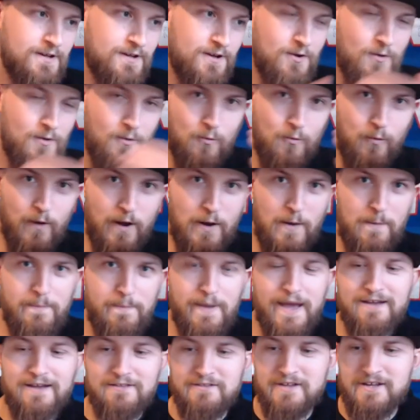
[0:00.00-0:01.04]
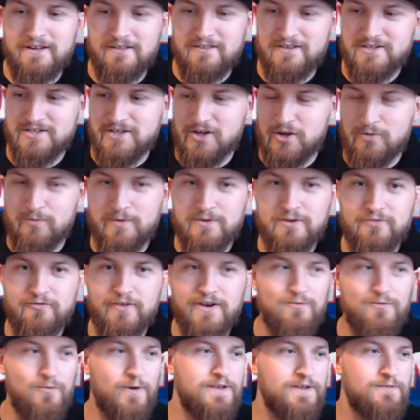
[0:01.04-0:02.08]
Welcome back, ladies and gentlemen. The
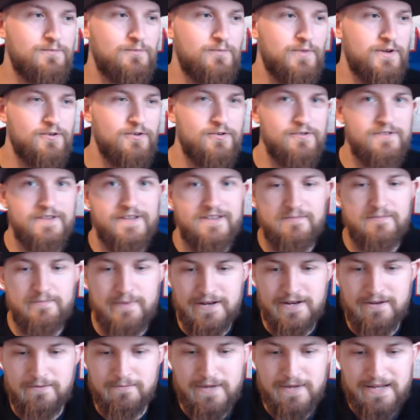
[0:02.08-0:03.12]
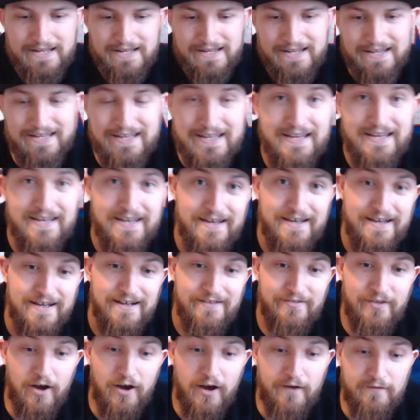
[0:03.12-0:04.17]
Red, White, and Bills. It's been a minute.
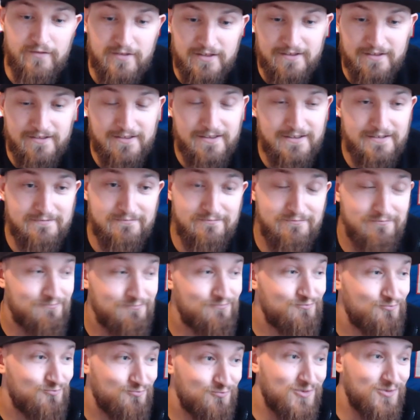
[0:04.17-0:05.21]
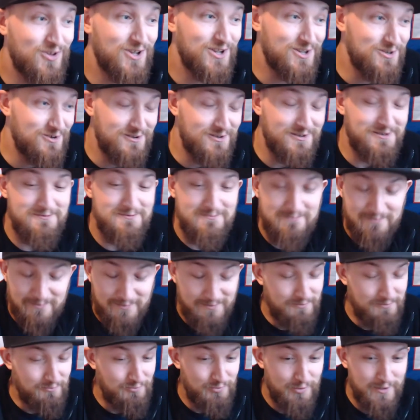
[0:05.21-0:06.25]
The offseason took a
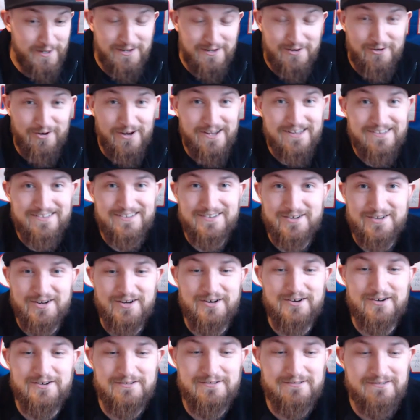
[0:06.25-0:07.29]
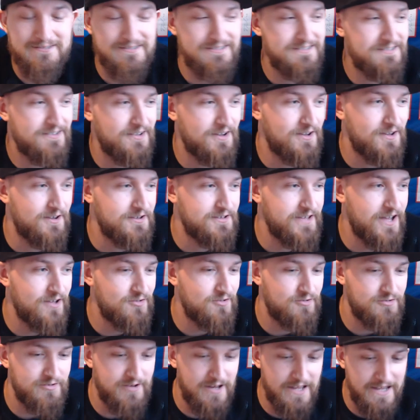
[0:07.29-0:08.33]
pretty crazy turn
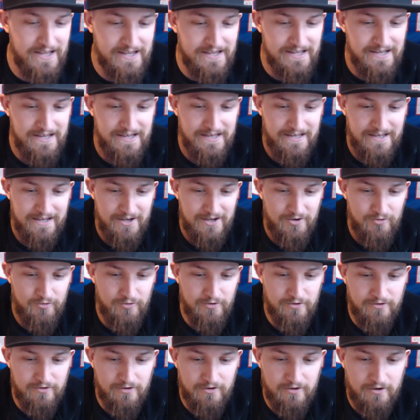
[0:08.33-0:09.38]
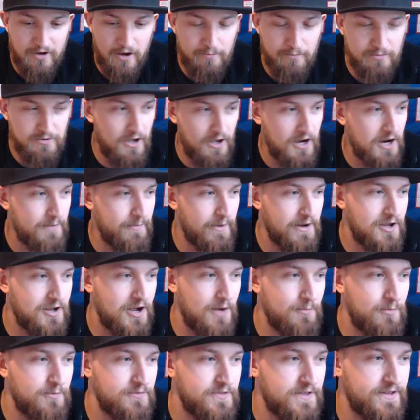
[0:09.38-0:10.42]
yesterday. We'll talk about a
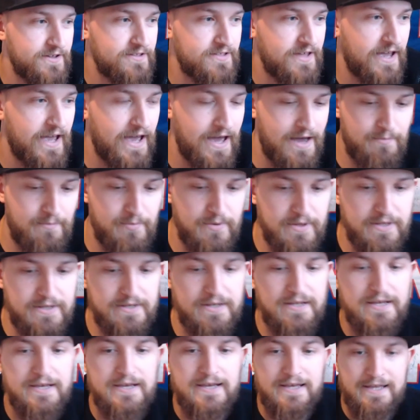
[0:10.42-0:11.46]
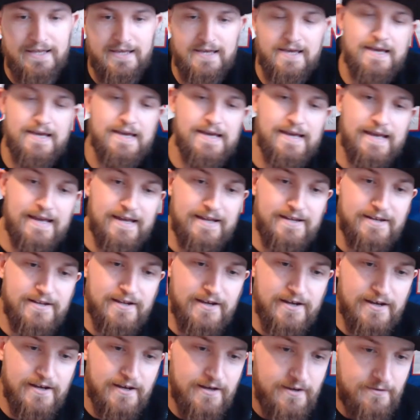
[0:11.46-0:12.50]
couple of things that happened. And
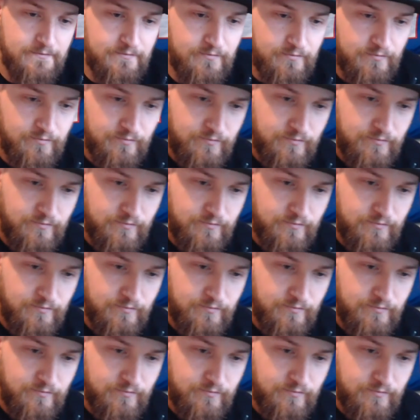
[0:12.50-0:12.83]
I'll